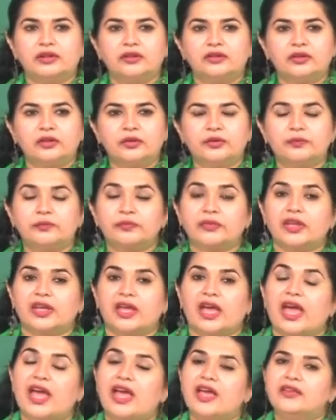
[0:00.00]
So,
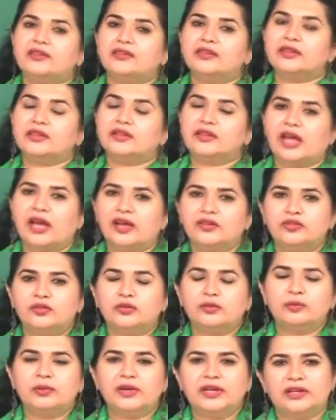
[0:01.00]
as
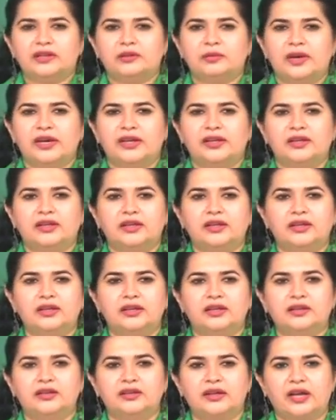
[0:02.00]
Raju, played by
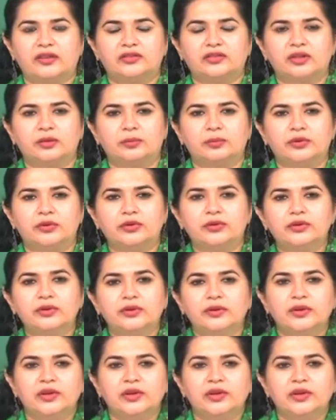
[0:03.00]
Raj Kapoor,